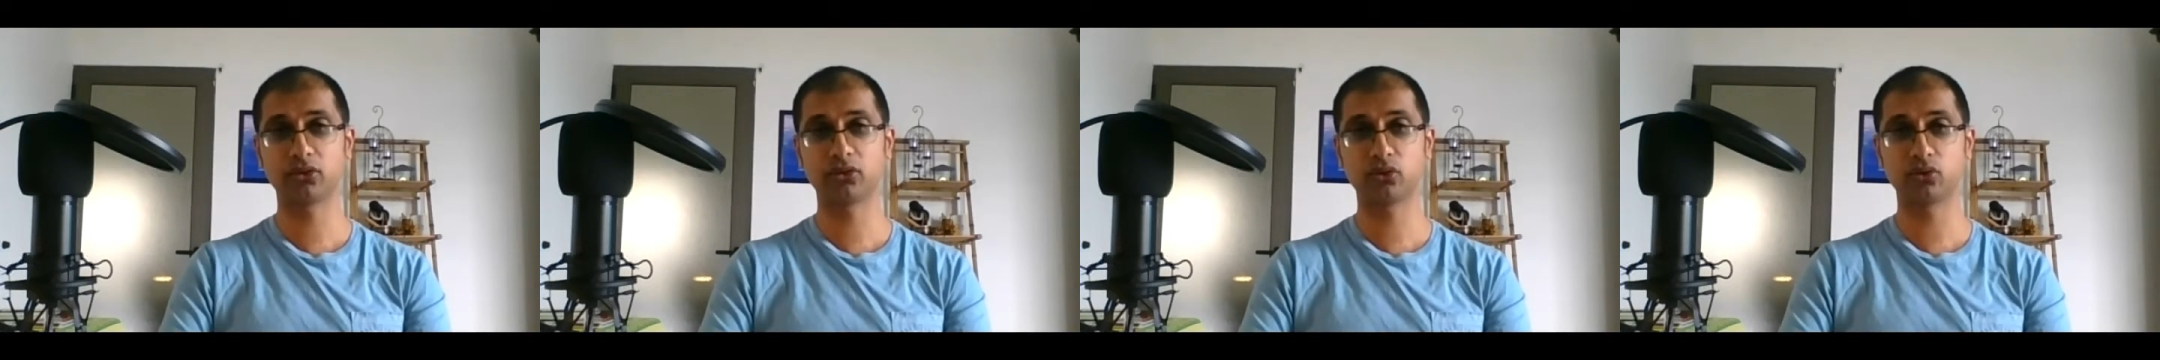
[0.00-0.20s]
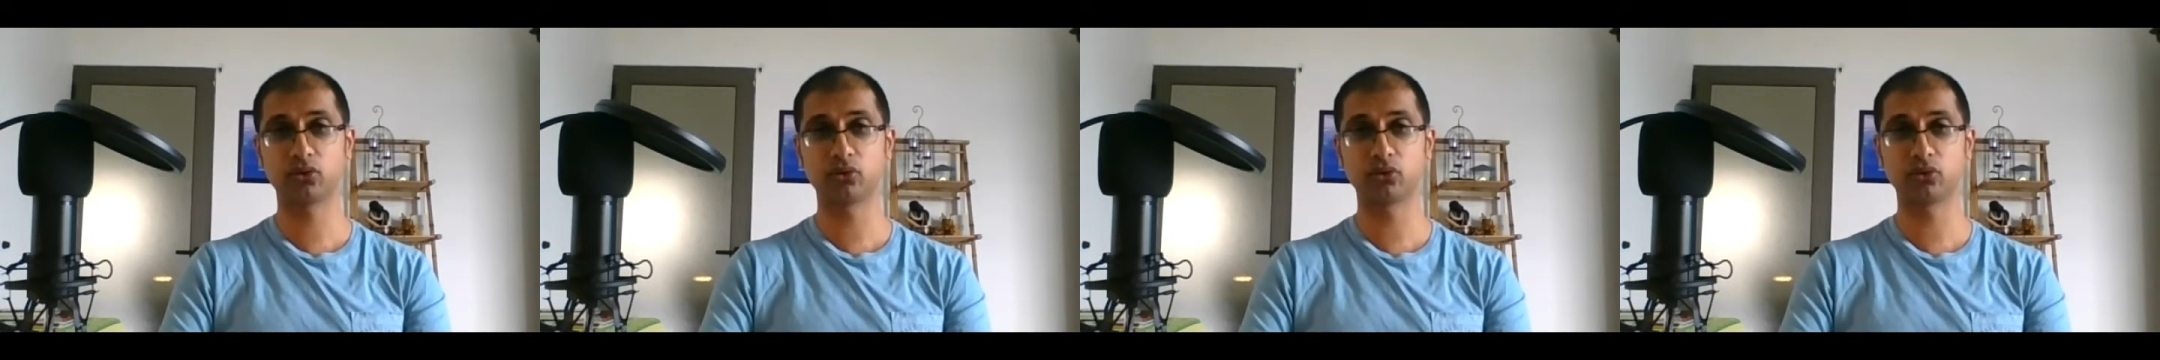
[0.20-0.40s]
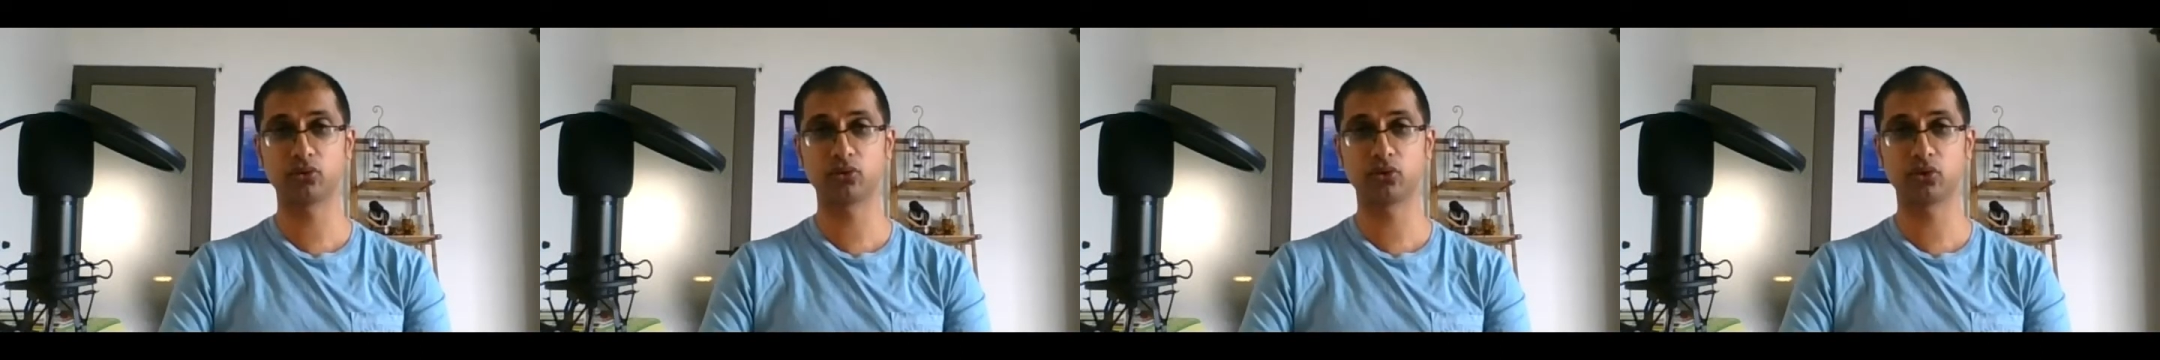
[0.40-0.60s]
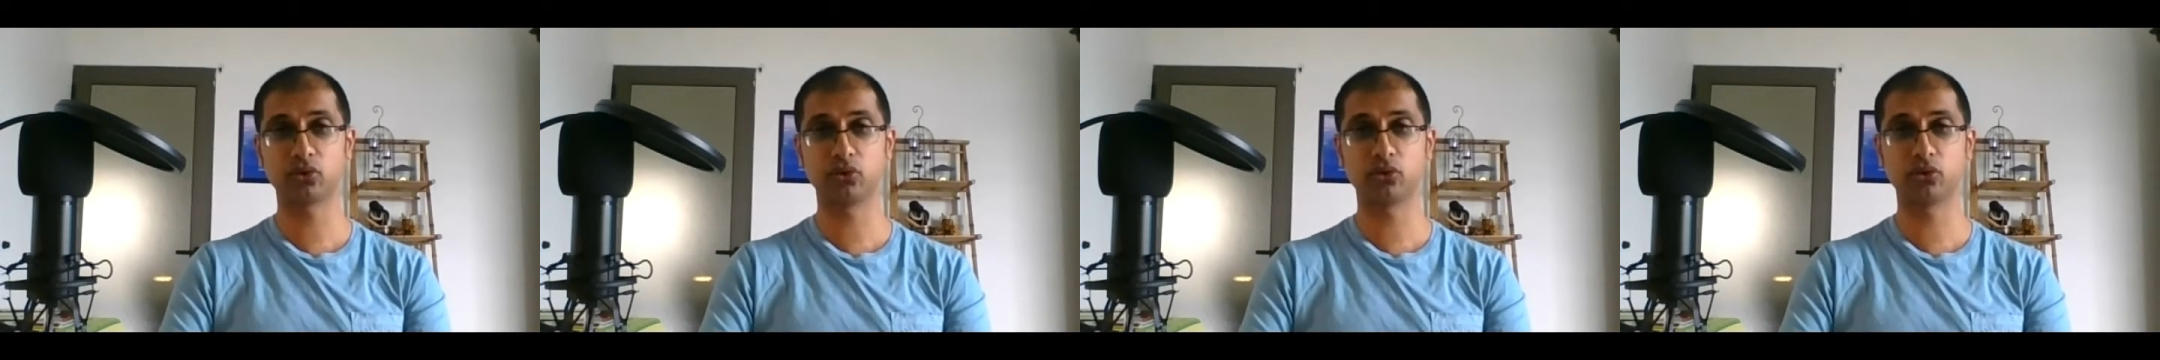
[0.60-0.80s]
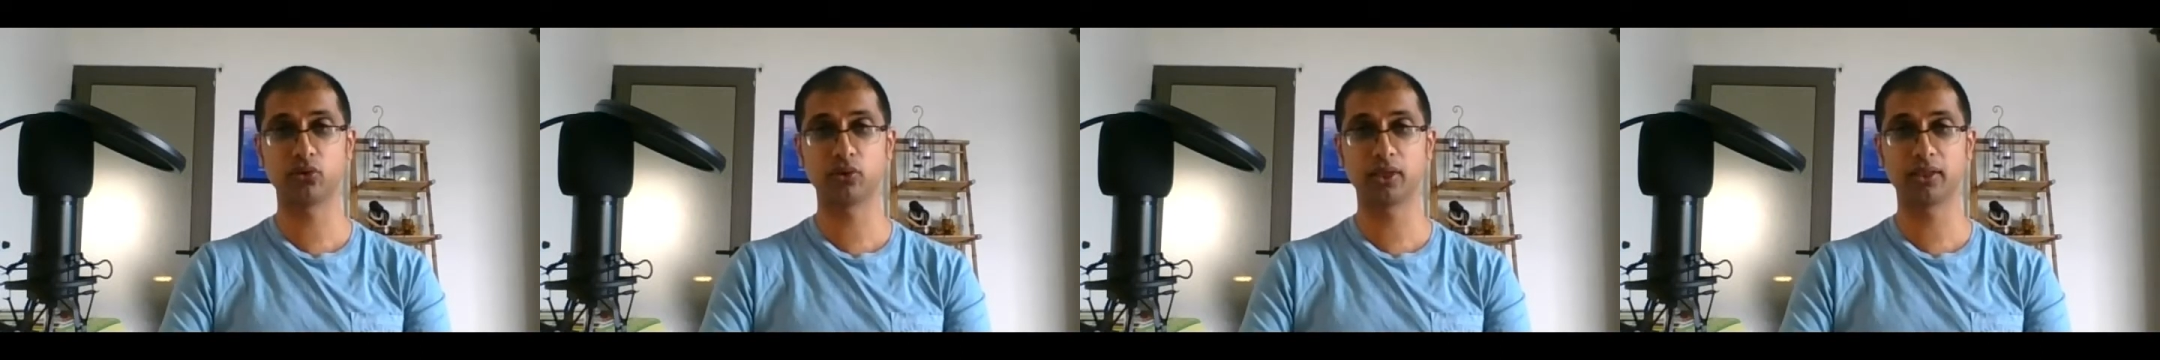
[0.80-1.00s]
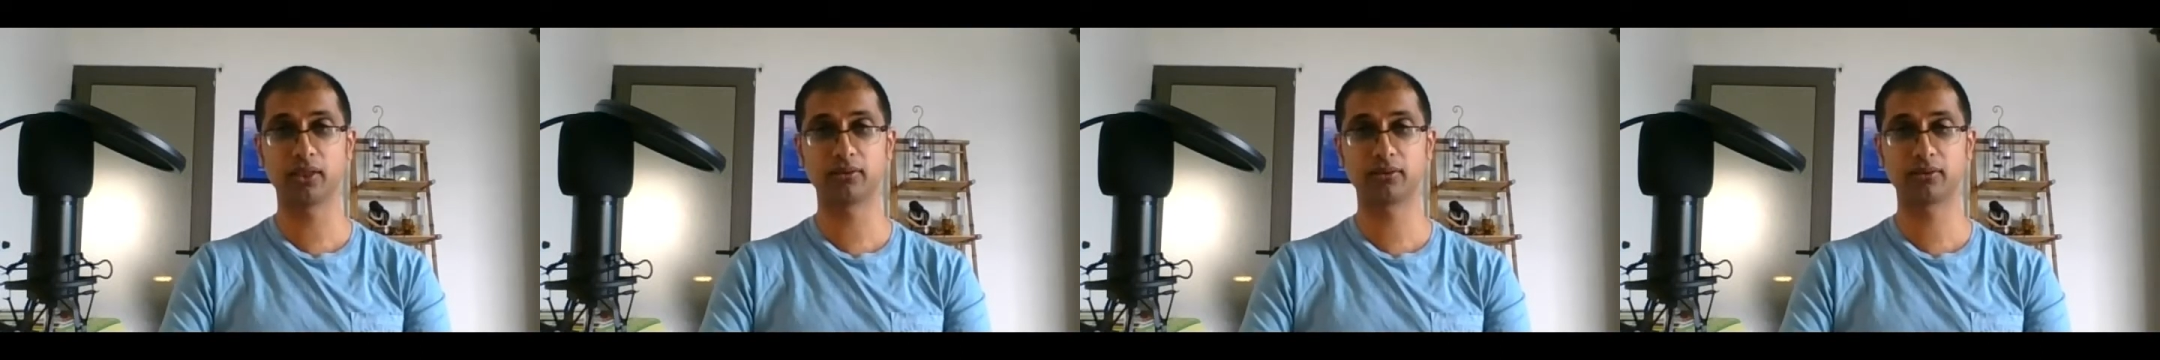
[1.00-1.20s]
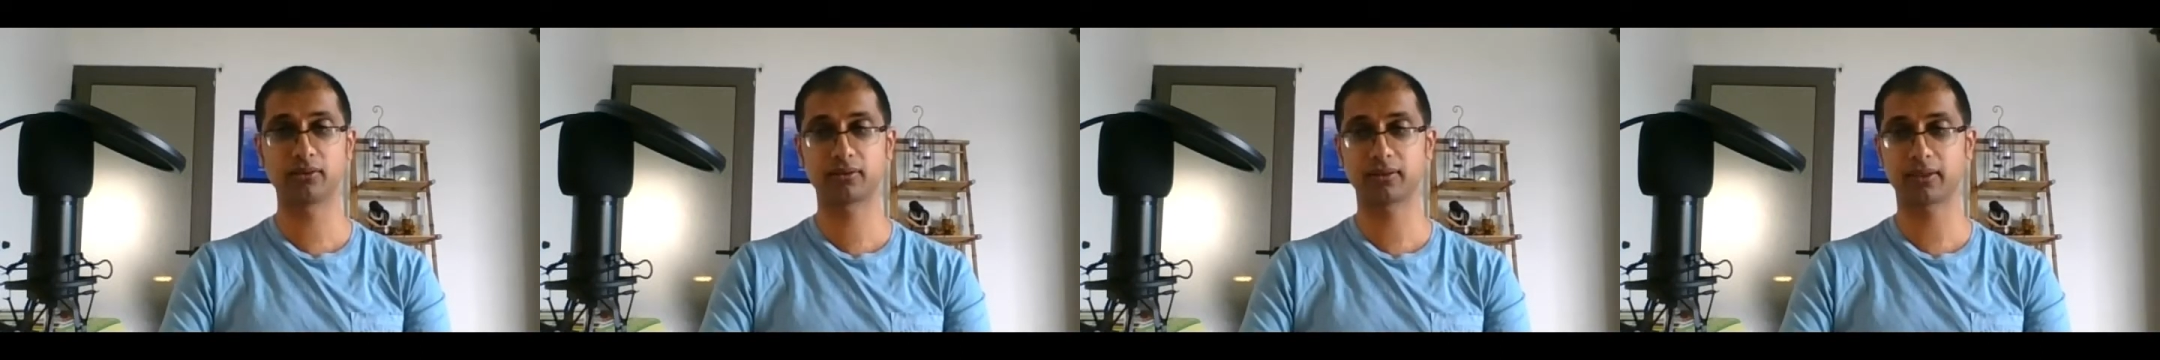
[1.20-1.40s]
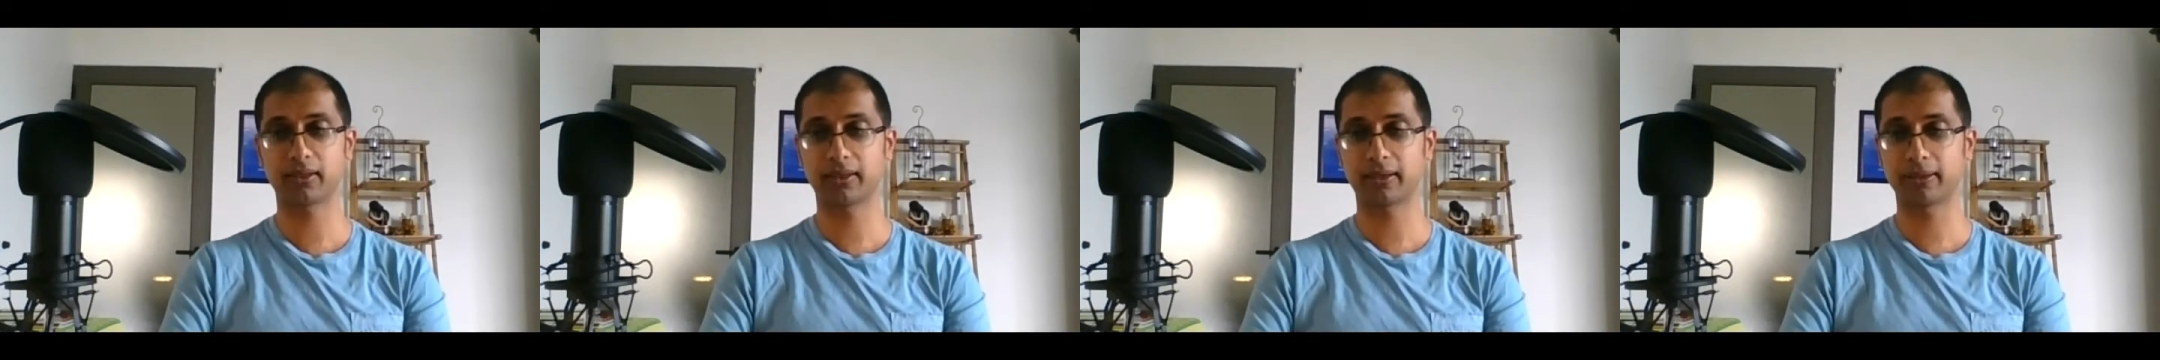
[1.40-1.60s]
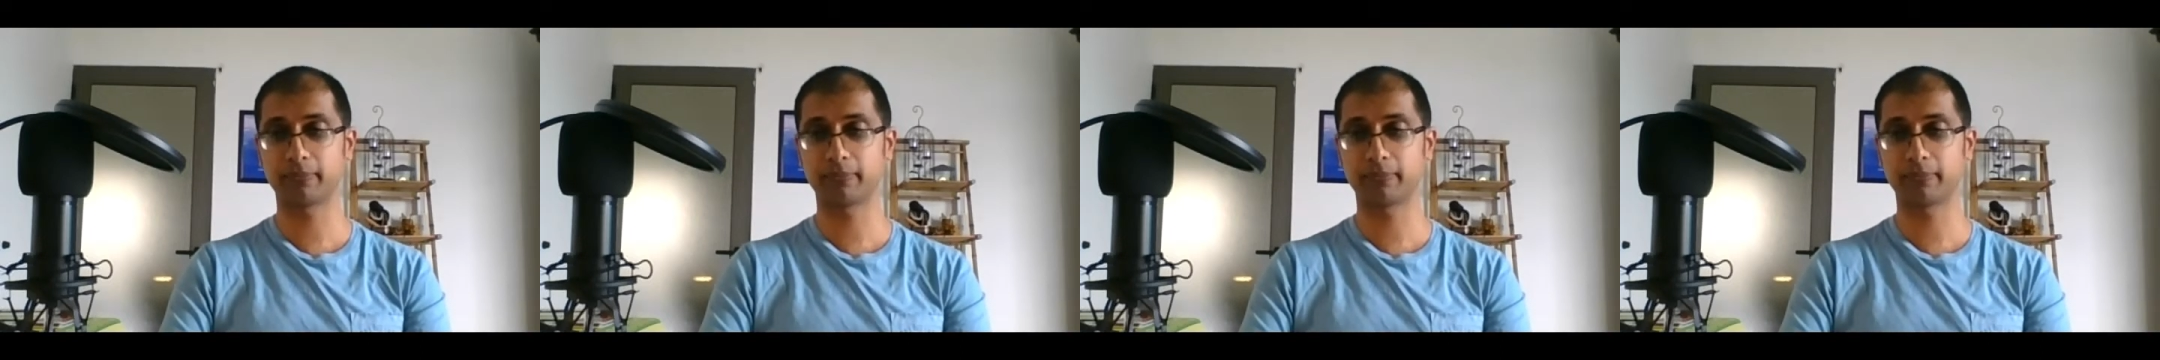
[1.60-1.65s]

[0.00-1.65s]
to do it